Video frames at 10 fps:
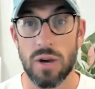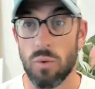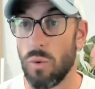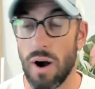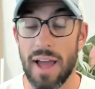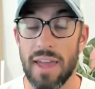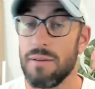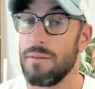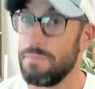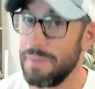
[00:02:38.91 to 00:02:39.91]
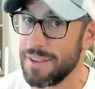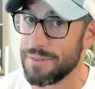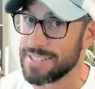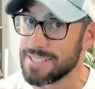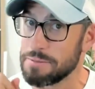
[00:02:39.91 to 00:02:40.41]
Why? Many
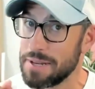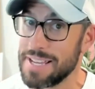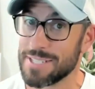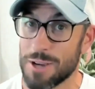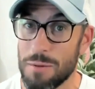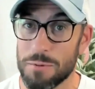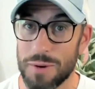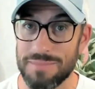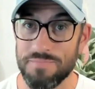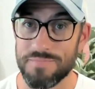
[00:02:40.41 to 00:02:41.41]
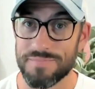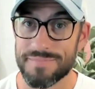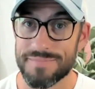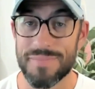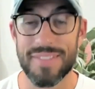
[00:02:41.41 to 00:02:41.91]
reasons, but here's a common one.
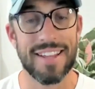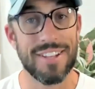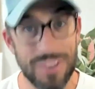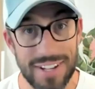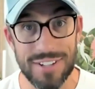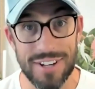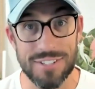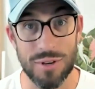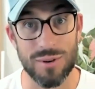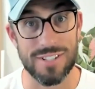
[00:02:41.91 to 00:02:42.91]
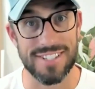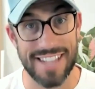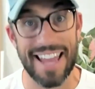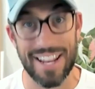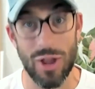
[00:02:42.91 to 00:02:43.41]
Nice guys struggle to
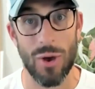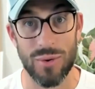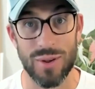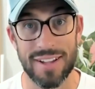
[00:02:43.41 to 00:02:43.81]
say no.